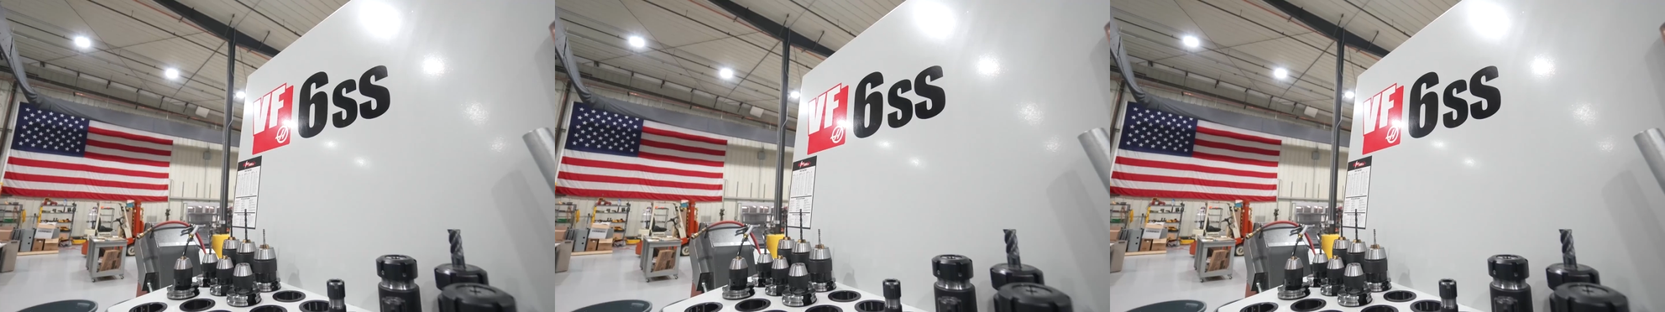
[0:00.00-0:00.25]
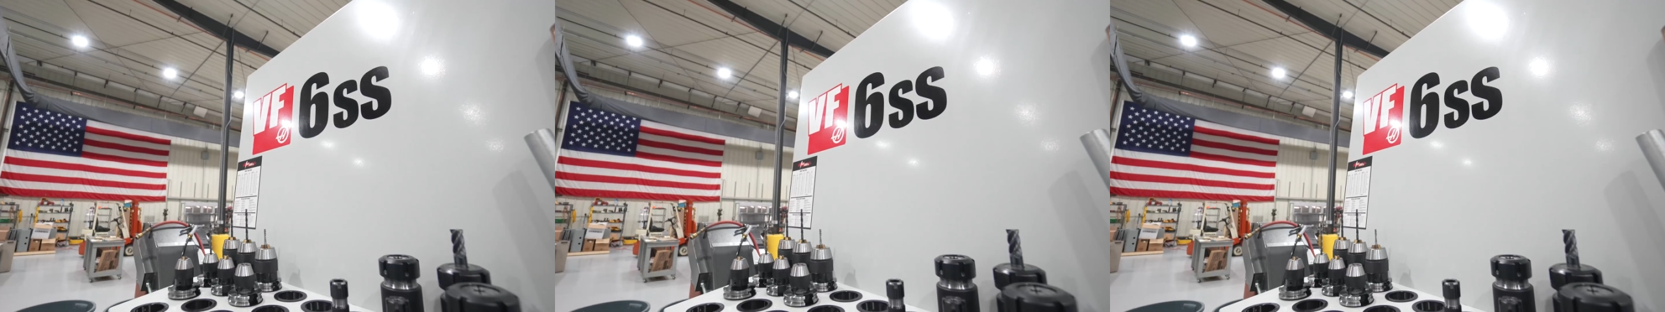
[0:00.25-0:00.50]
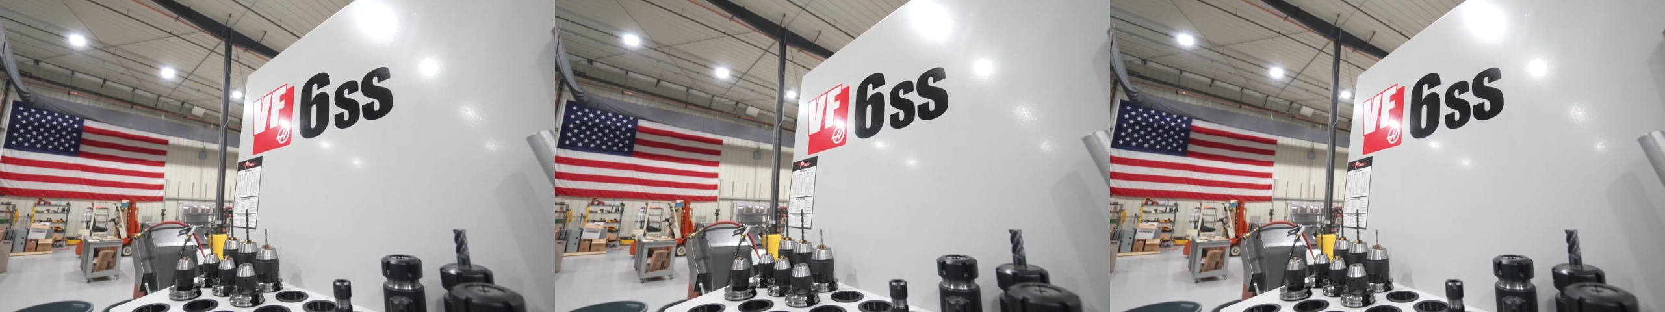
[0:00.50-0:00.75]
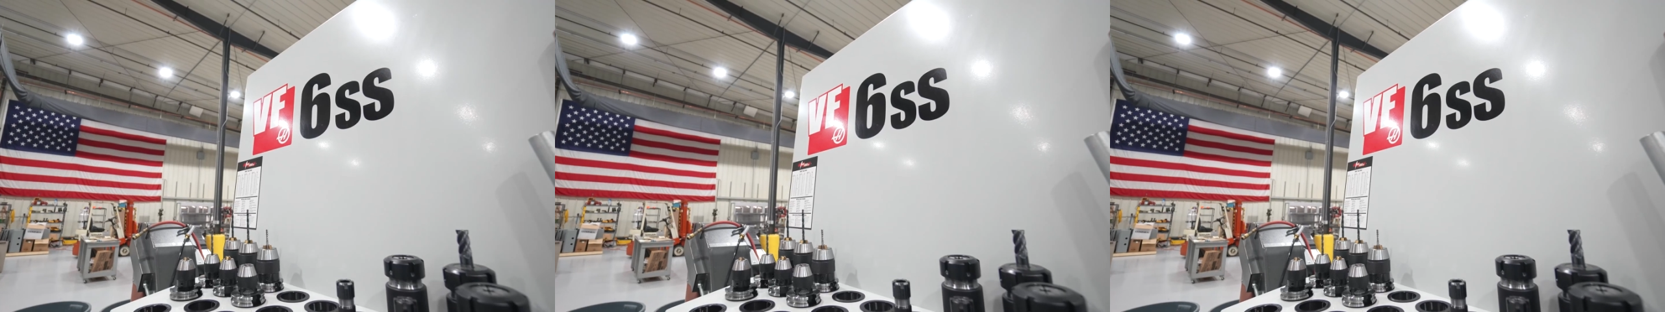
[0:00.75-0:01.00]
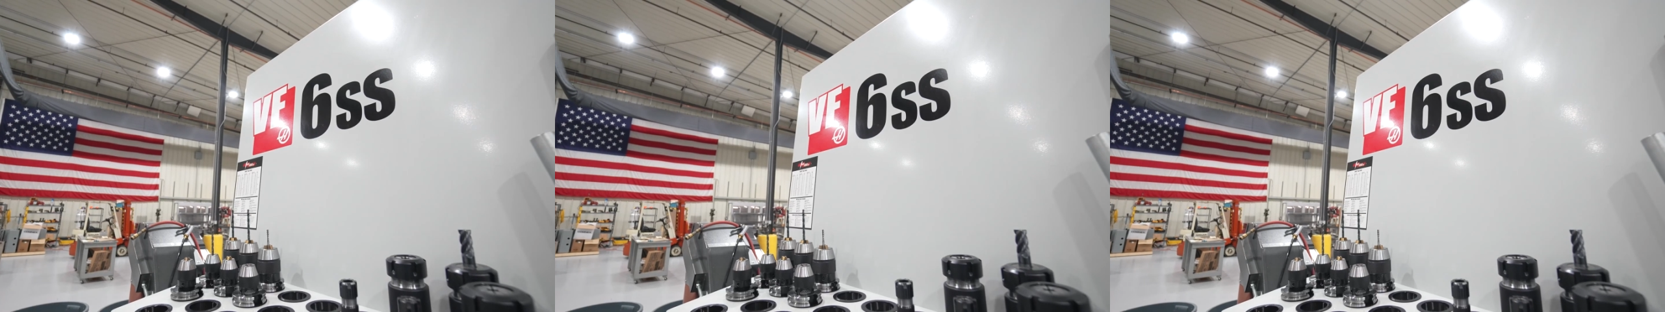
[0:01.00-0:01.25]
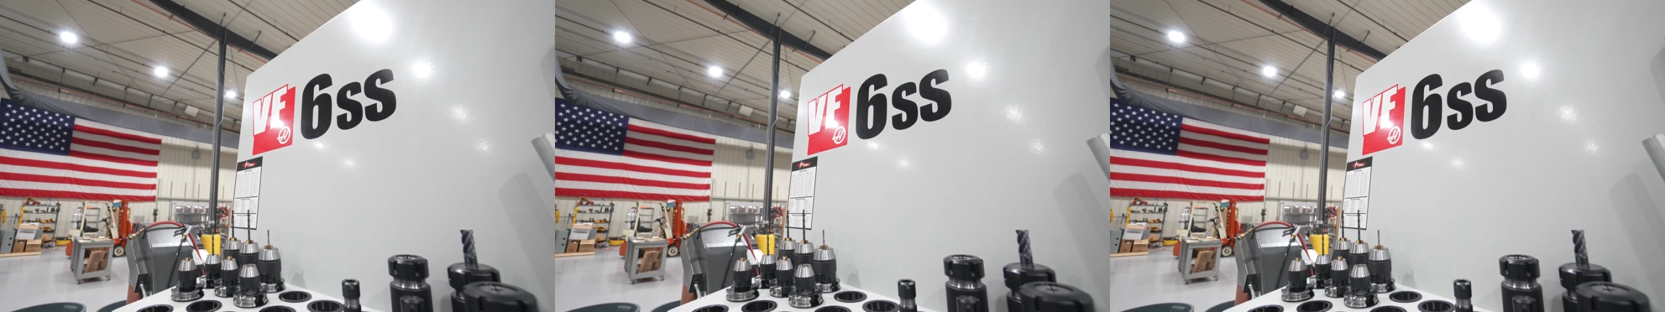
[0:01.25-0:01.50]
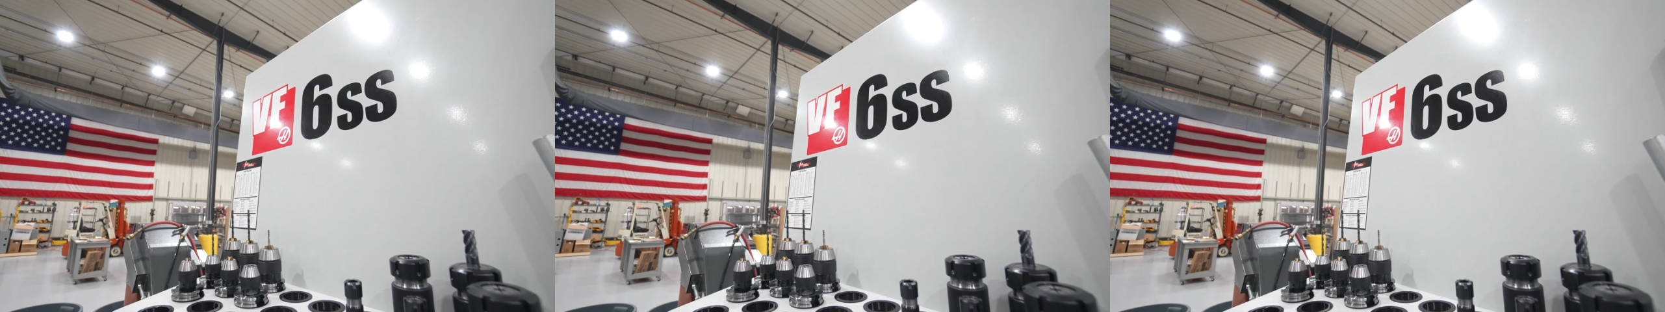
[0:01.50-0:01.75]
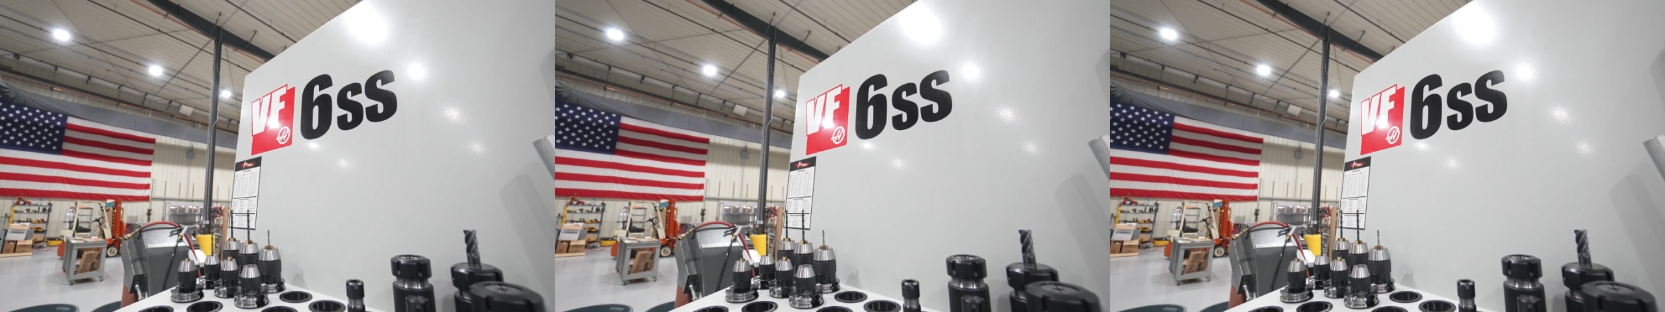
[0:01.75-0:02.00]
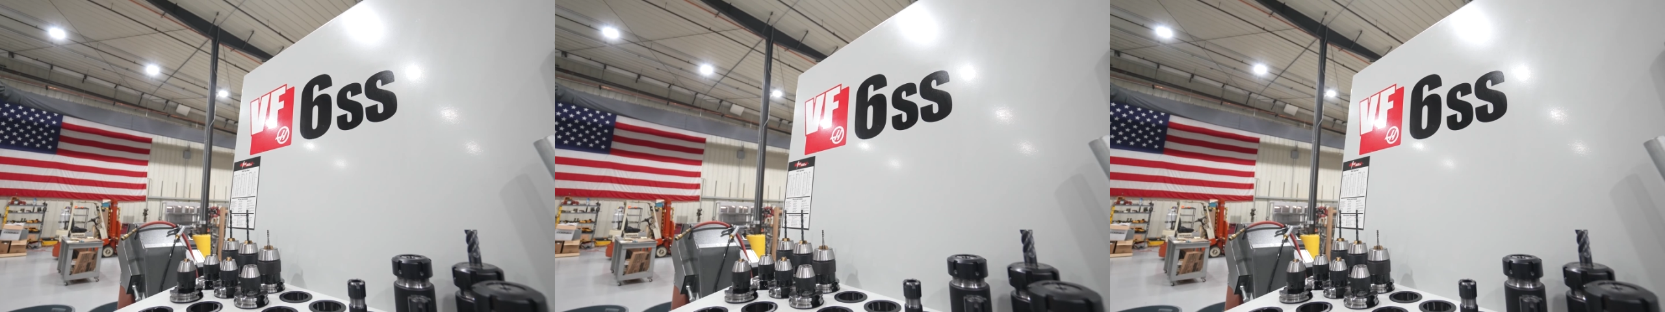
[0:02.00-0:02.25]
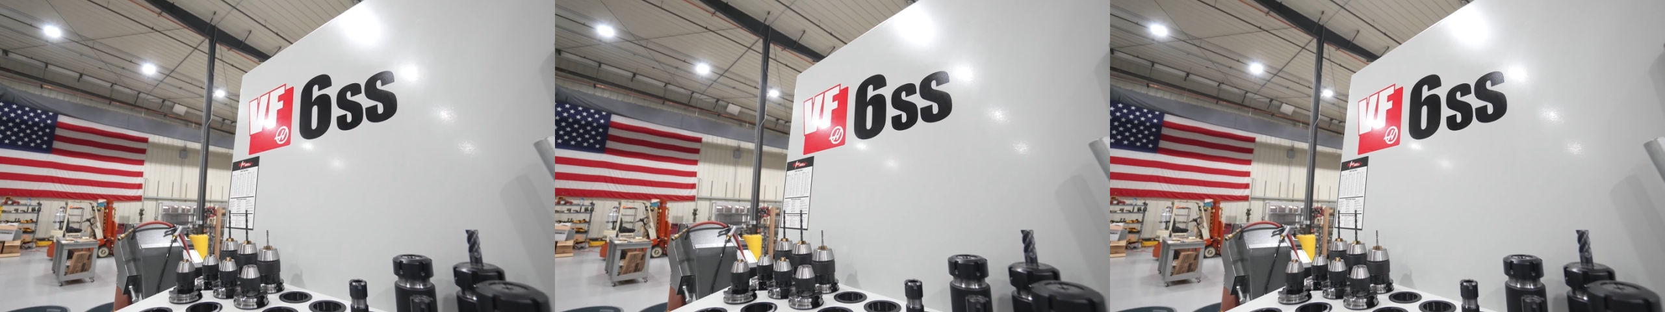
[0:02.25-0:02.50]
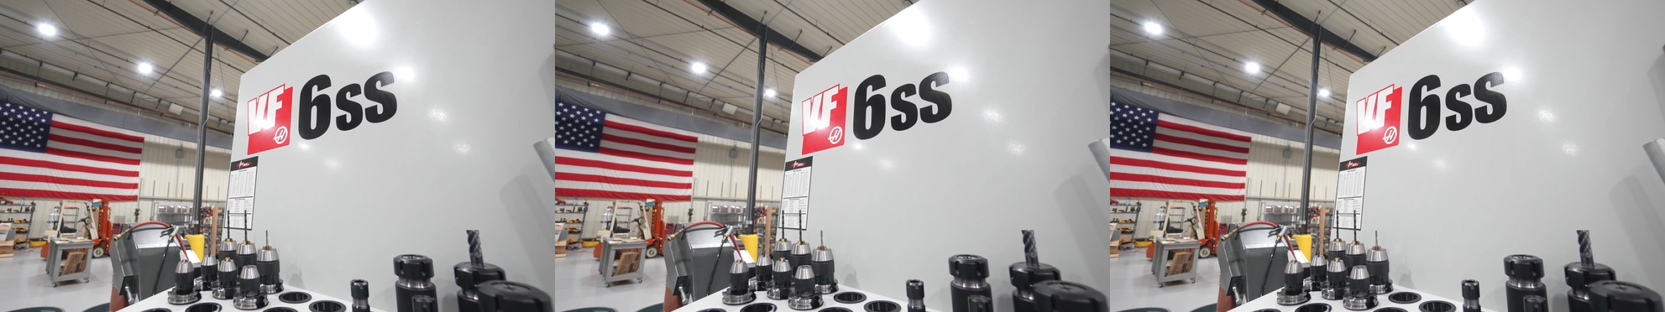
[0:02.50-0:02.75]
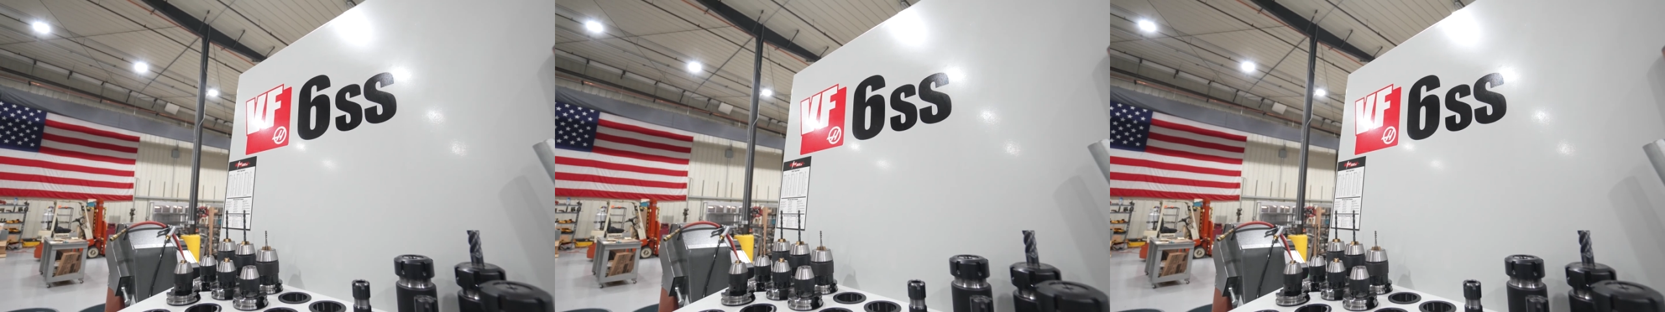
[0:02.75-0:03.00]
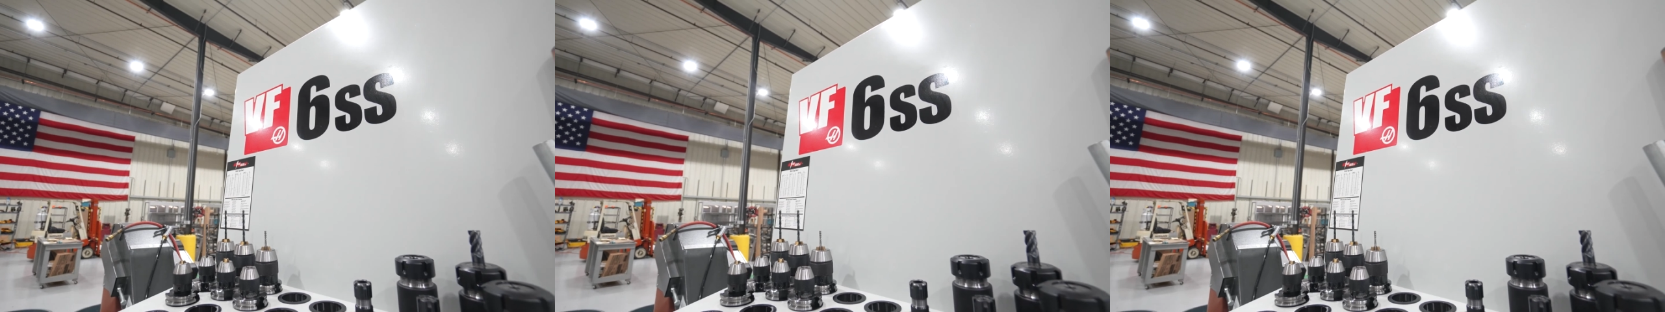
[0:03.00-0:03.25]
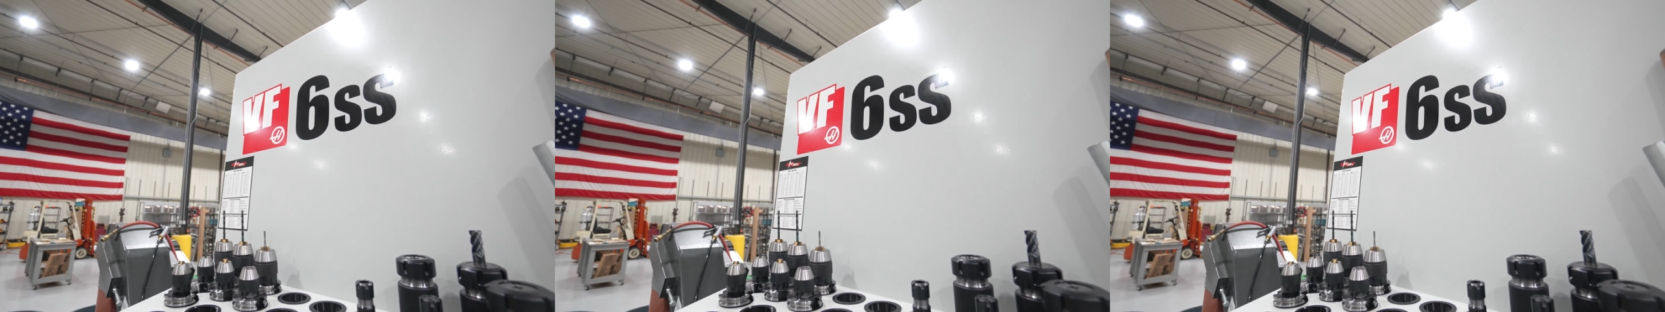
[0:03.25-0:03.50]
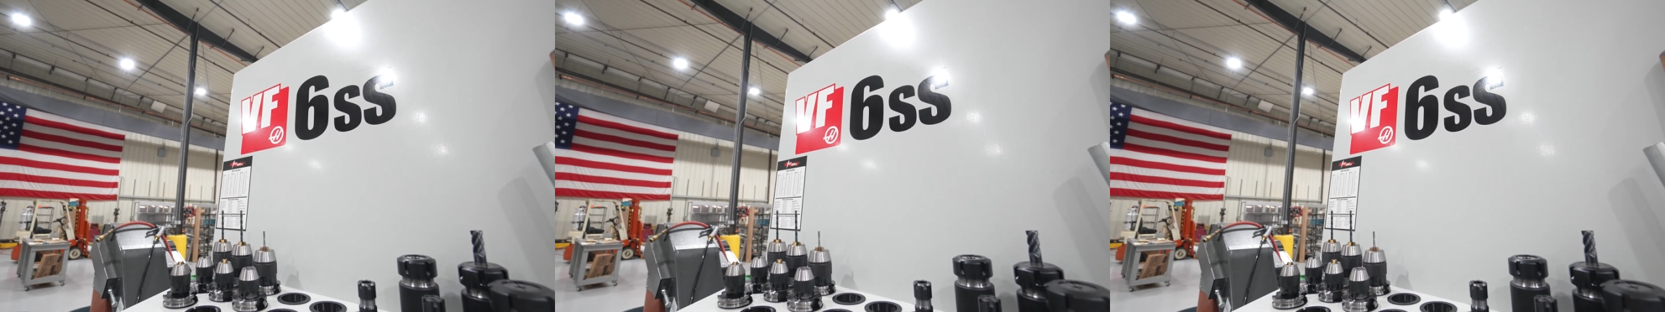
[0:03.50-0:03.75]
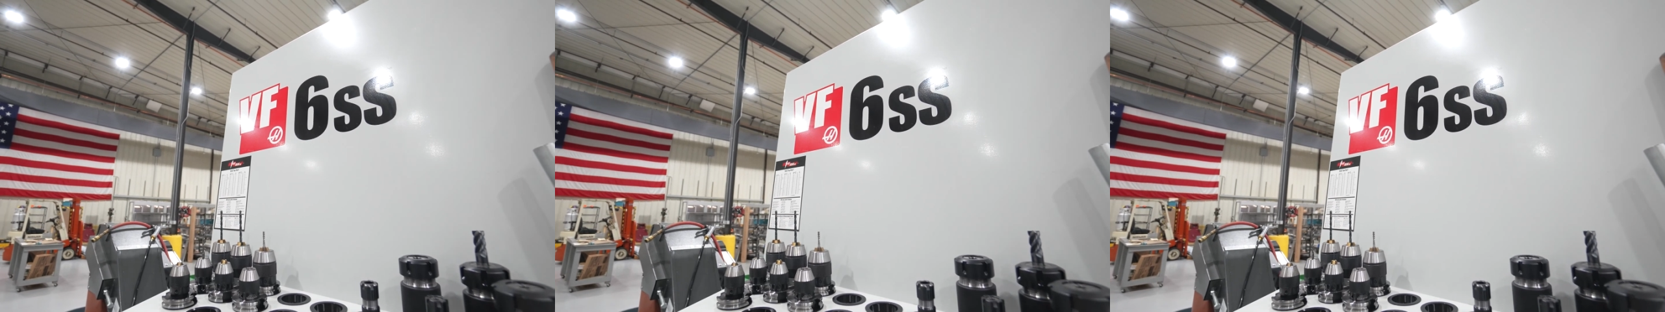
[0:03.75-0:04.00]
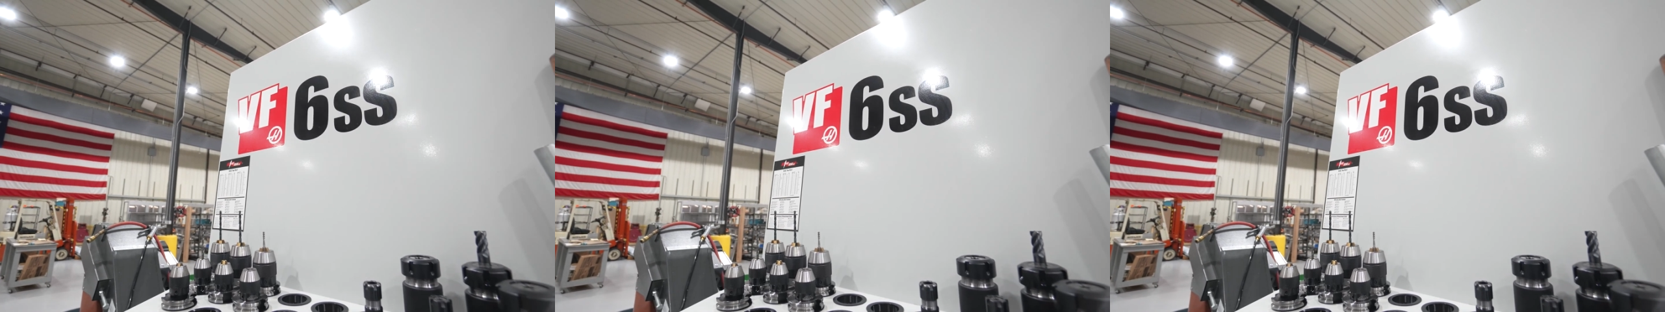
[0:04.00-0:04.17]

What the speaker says: Nobody's mouth can be seen.